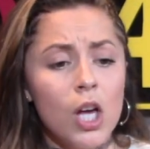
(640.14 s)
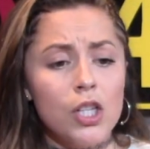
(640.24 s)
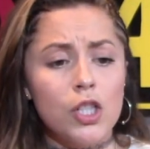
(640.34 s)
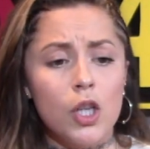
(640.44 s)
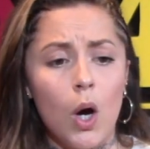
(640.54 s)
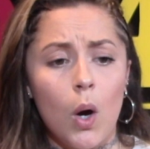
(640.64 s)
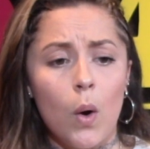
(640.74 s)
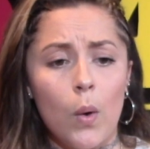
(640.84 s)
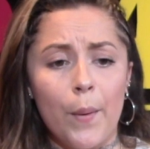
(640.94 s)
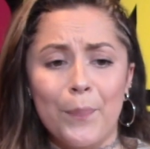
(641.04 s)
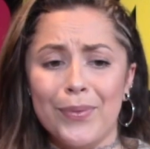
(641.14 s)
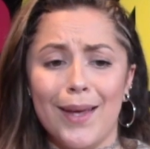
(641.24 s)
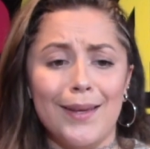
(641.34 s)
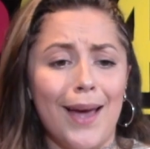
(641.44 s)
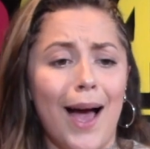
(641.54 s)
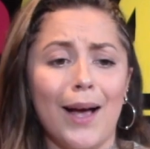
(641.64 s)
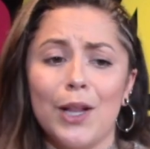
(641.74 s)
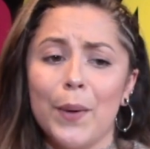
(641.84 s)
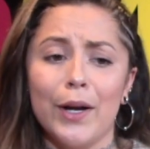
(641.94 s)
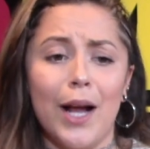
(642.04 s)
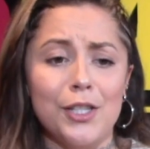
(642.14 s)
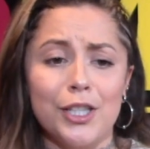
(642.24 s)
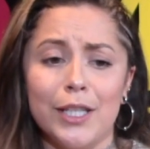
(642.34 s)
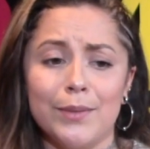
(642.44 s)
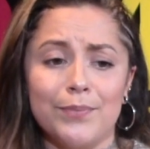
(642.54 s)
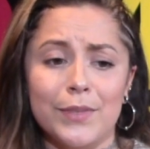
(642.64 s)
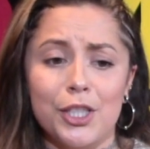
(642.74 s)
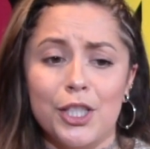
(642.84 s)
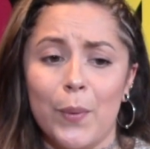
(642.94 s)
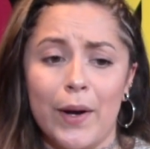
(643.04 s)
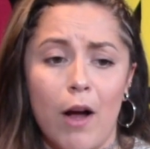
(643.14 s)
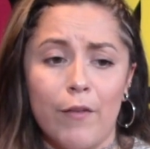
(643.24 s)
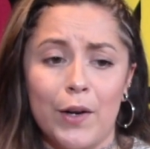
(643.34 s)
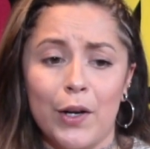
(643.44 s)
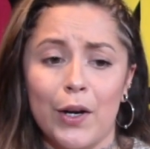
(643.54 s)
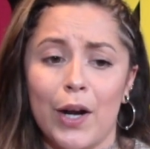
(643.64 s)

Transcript: So yeah, Khloe Kardashian, she went off on her.